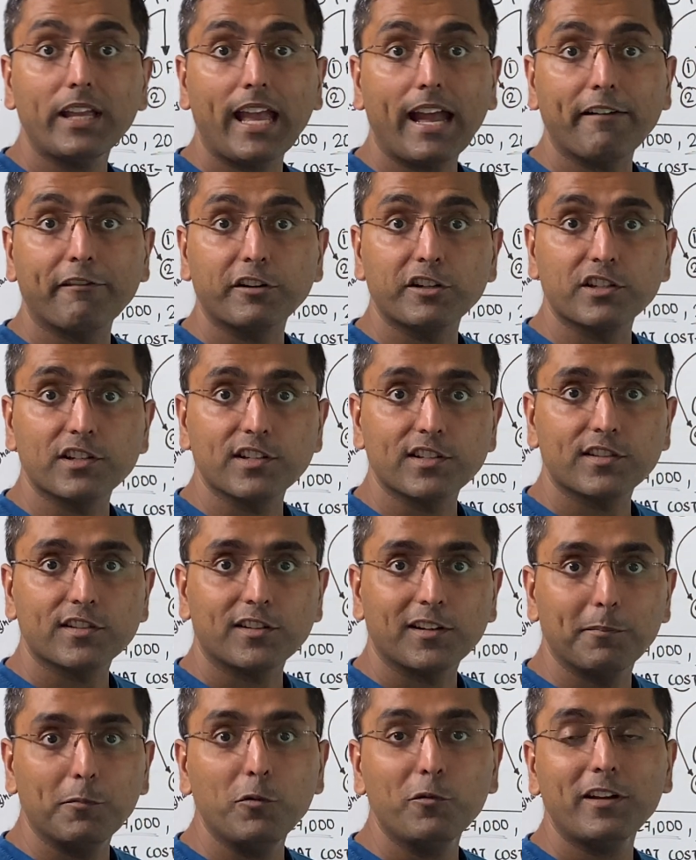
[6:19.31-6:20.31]
averages.
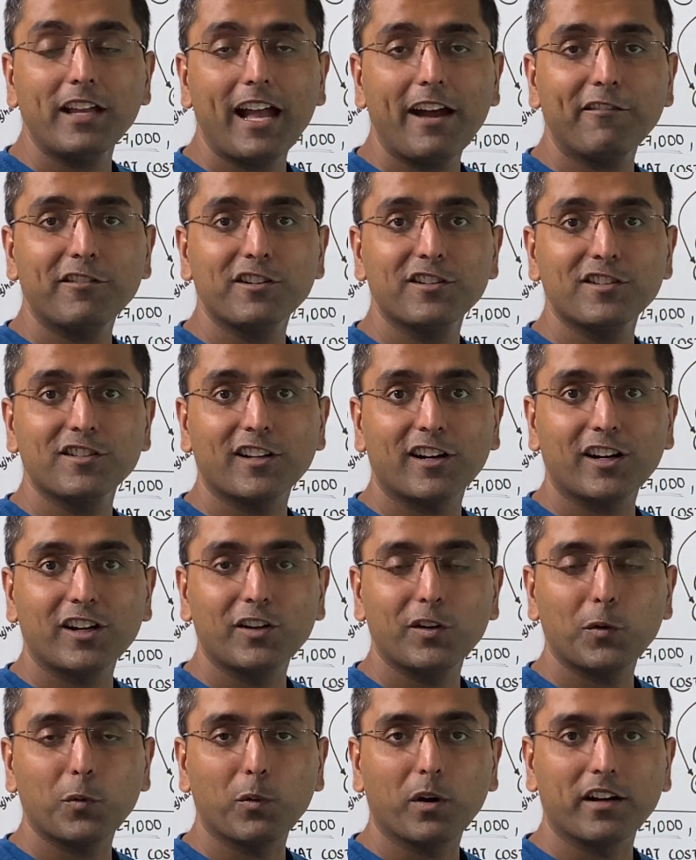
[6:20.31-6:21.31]
Moving averages are a
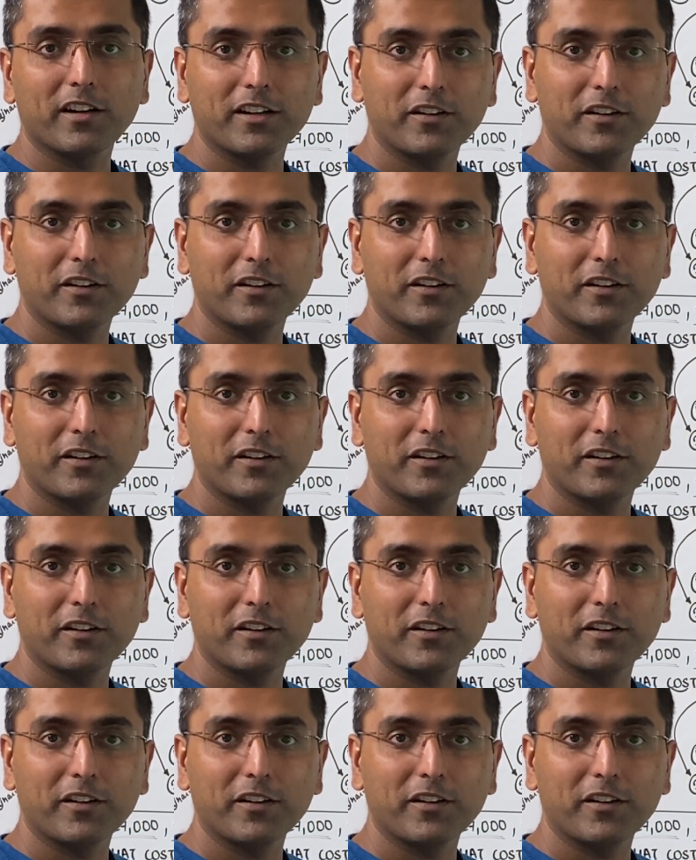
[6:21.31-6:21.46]
good one.